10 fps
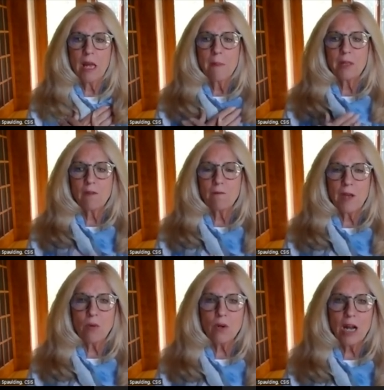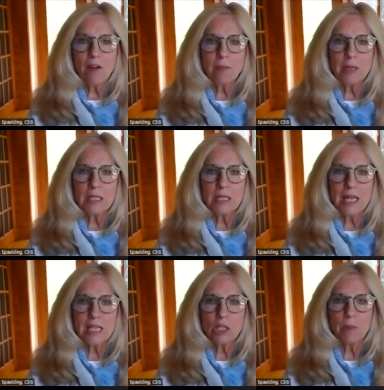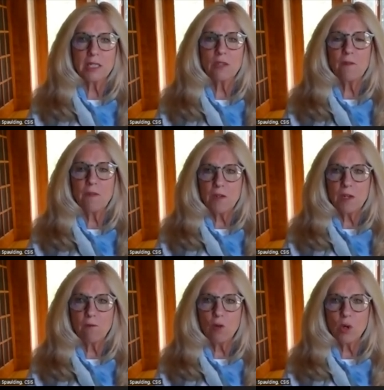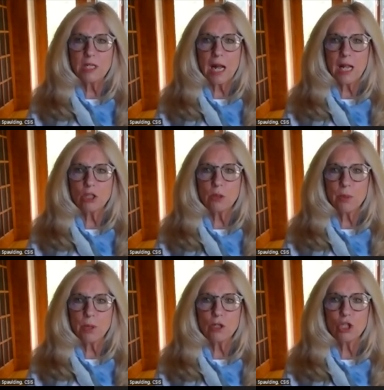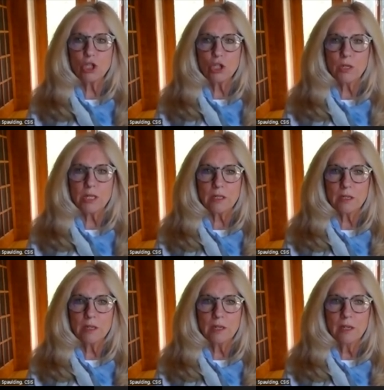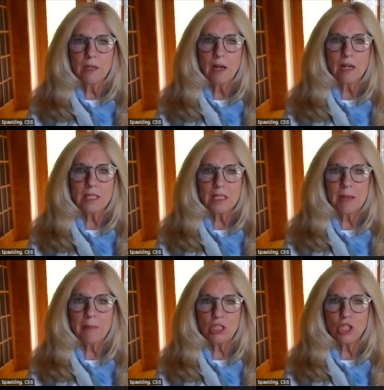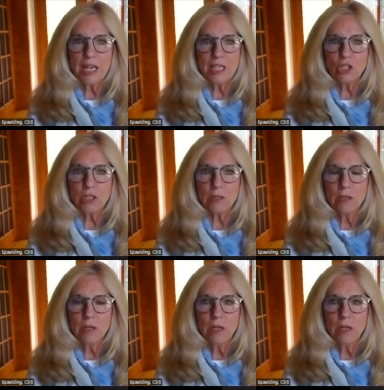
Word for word: But the federal government today spends $54 per student on STEM education.